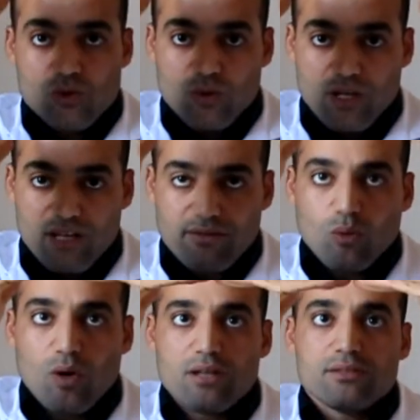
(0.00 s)
So
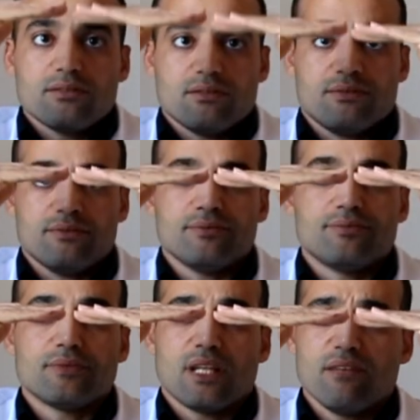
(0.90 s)
level
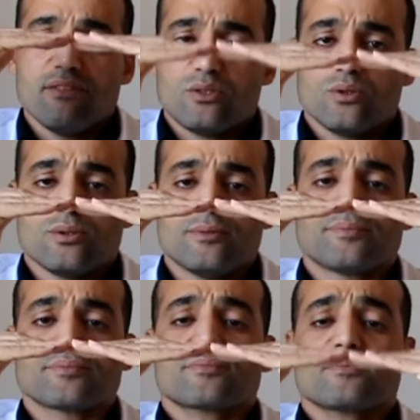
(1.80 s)
1, level
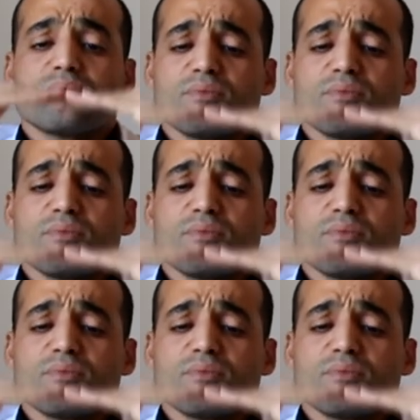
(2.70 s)
2,